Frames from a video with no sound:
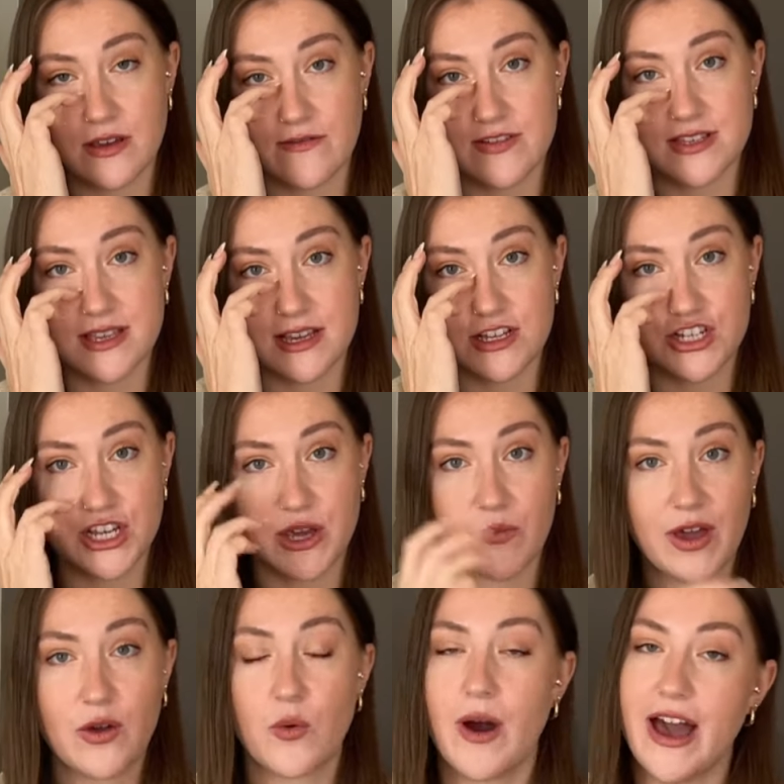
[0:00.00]
um, obviously she
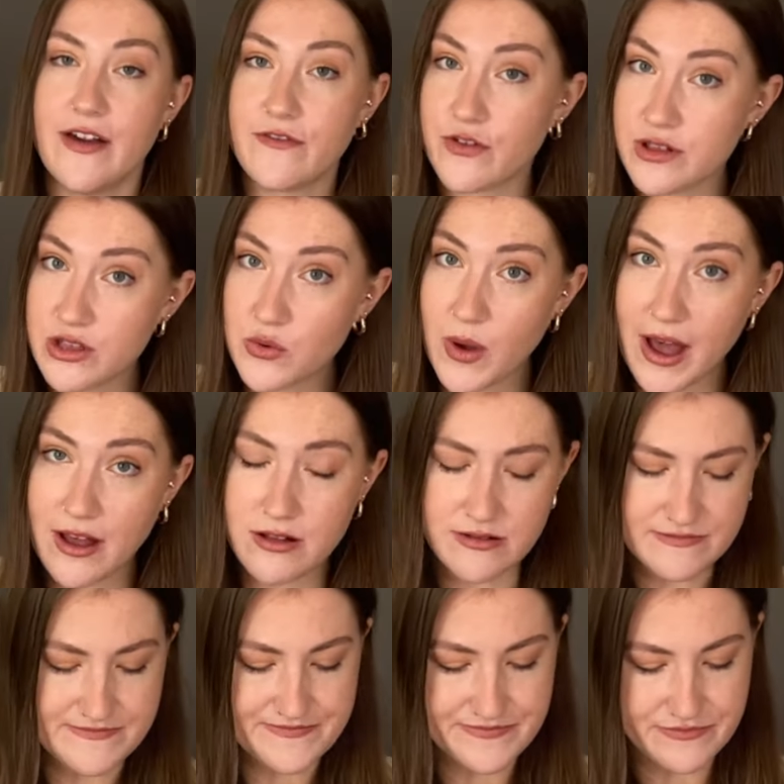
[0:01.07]
went quiet for a little while.
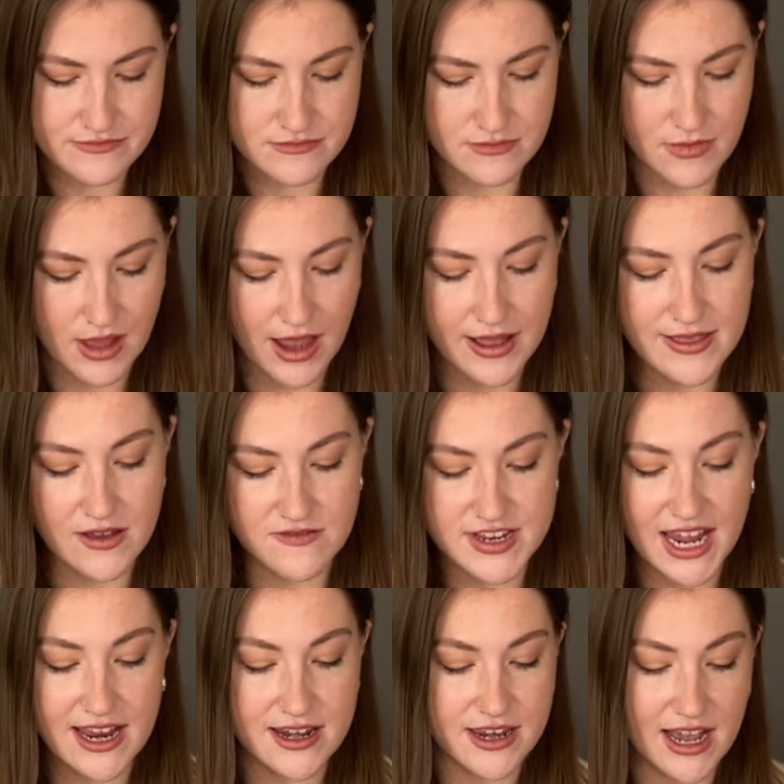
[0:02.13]
I loved
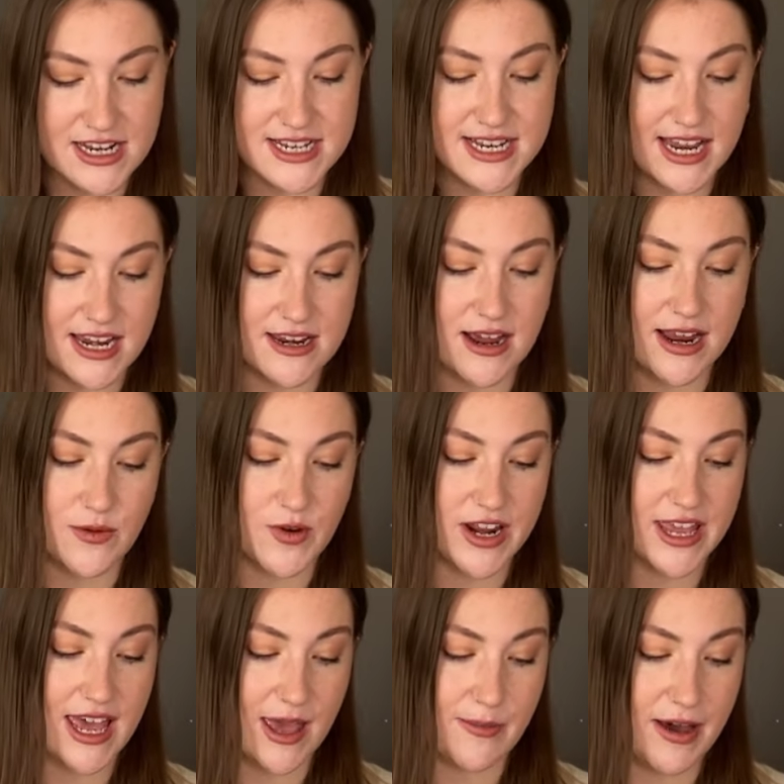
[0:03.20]
1989 when
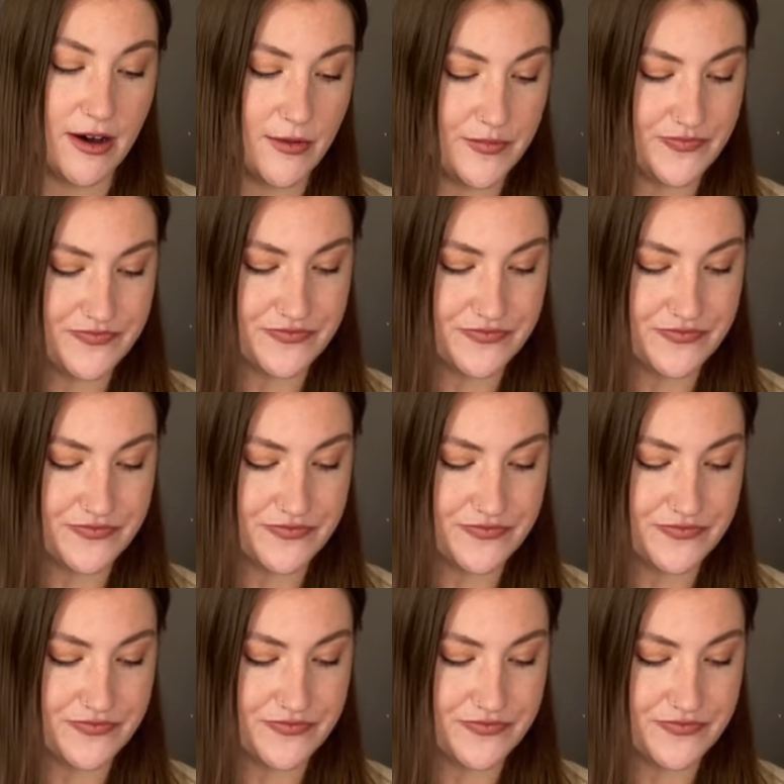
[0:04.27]
it came out.